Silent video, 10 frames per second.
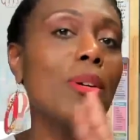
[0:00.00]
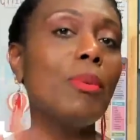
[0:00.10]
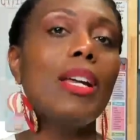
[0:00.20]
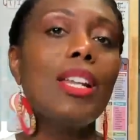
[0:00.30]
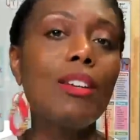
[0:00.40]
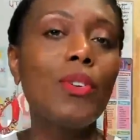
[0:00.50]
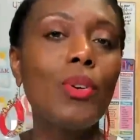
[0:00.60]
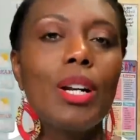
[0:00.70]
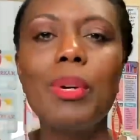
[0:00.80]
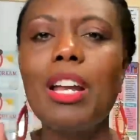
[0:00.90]
been waiting
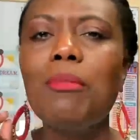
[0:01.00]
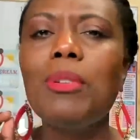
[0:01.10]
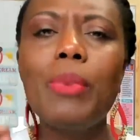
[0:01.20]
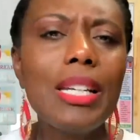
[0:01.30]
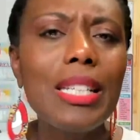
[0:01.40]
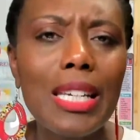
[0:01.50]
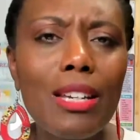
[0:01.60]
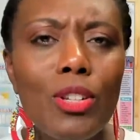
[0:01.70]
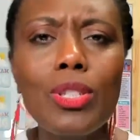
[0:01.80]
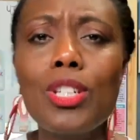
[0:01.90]
for and what I've been waiting to give
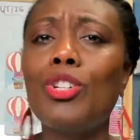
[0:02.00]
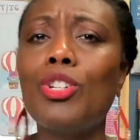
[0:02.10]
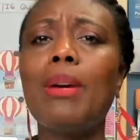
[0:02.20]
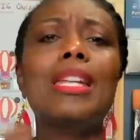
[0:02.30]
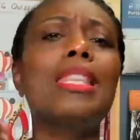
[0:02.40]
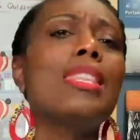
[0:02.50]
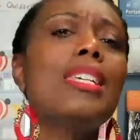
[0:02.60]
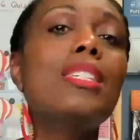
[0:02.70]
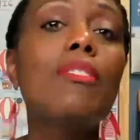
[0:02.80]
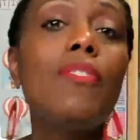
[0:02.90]
you since you made it
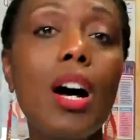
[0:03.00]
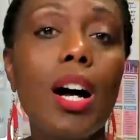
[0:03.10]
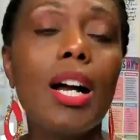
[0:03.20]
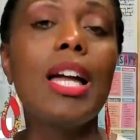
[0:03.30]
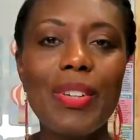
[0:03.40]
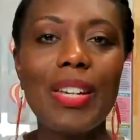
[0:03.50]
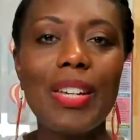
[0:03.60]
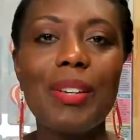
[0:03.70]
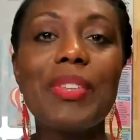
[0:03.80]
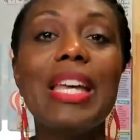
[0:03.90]
this far.
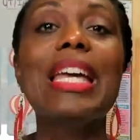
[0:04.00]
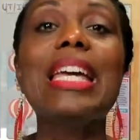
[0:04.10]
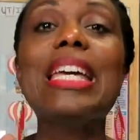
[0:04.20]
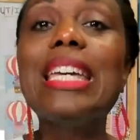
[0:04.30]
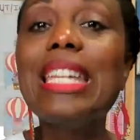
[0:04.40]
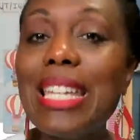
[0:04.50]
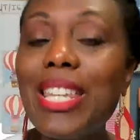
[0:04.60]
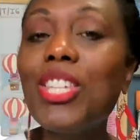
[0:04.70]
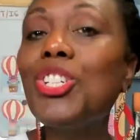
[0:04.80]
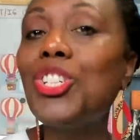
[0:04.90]
In
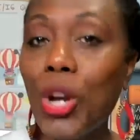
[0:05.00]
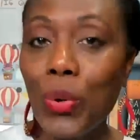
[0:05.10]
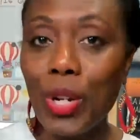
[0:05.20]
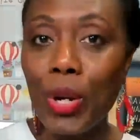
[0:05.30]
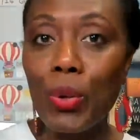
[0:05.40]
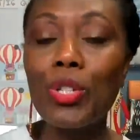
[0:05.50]
the show notes,